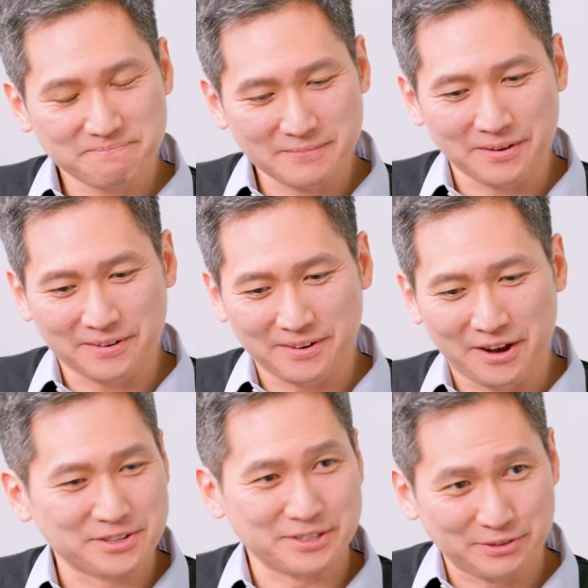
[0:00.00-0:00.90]

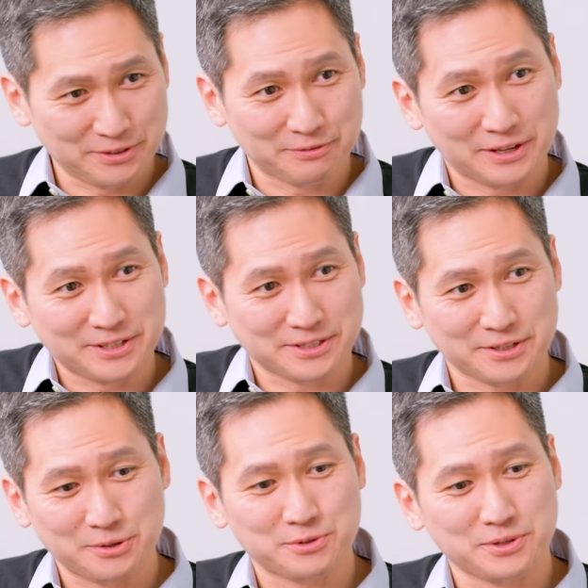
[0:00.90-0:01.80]
Honestly, you've done us a
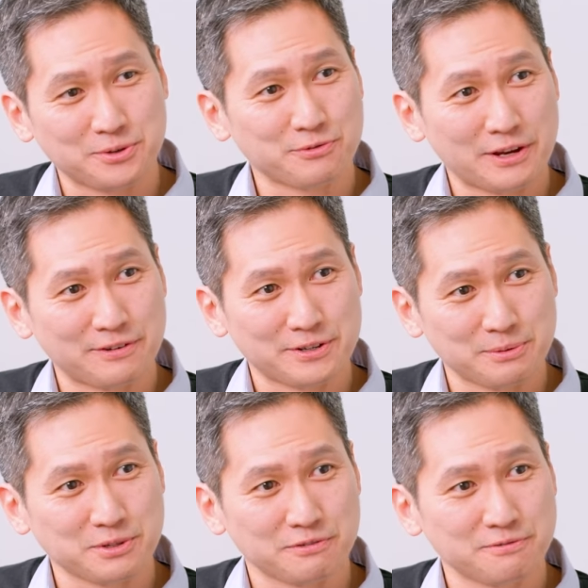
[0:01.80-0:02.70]
huge favor in
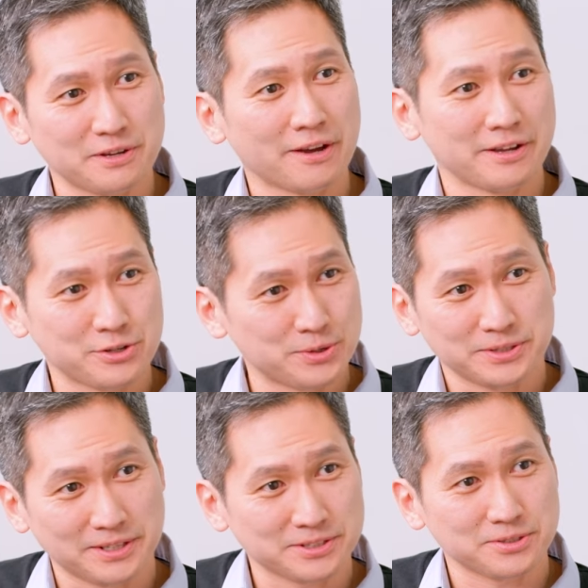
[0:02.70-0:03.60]
terms of
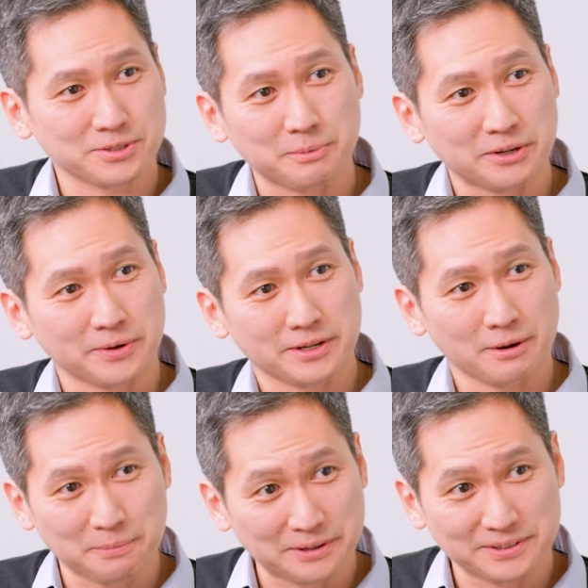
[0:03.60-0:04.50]
introducing us to so many great
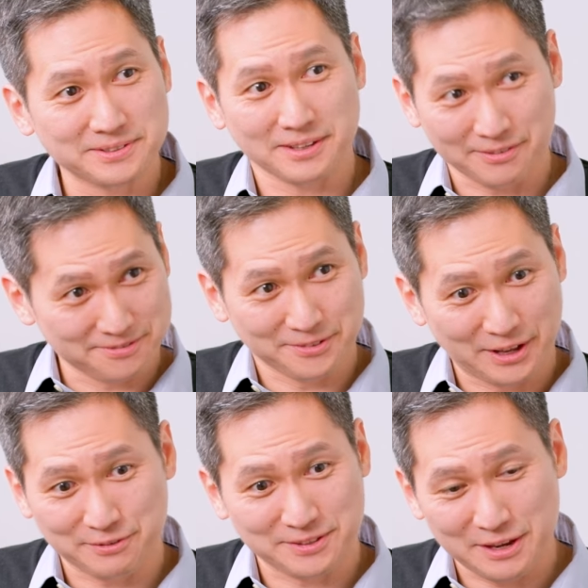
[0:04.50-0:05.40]
companies. I really
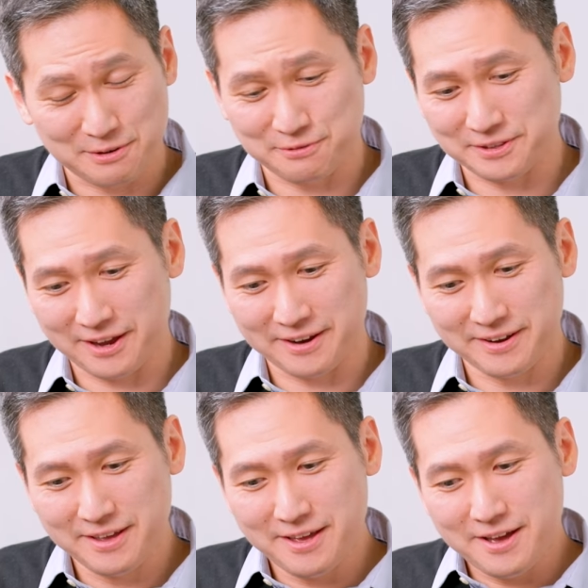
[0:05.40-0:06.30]
have to thank you for that.
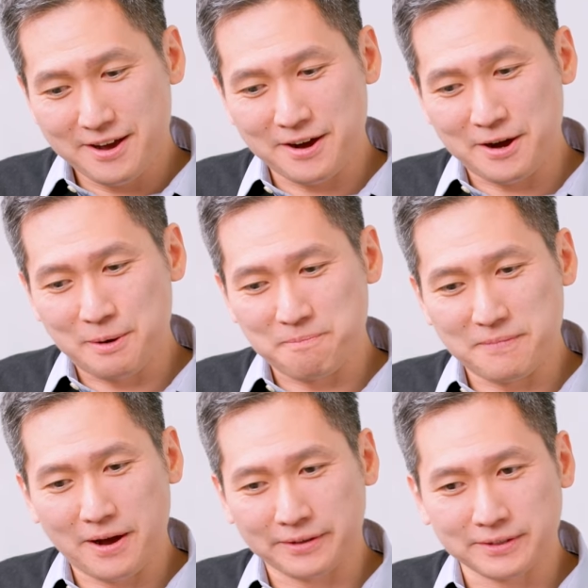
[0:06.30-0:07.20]

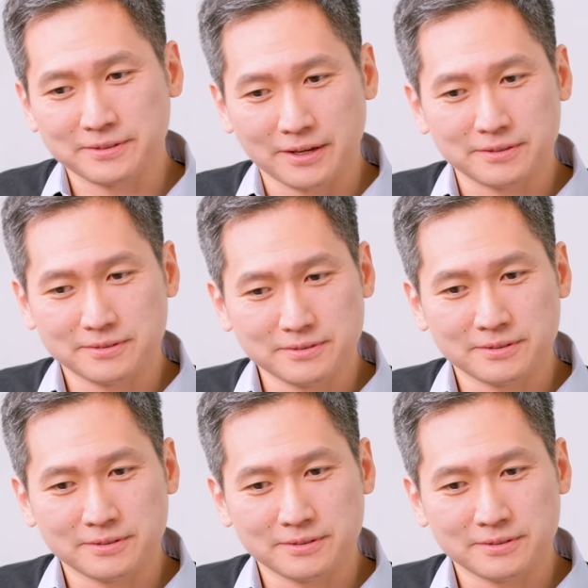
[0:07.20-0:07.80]
I think that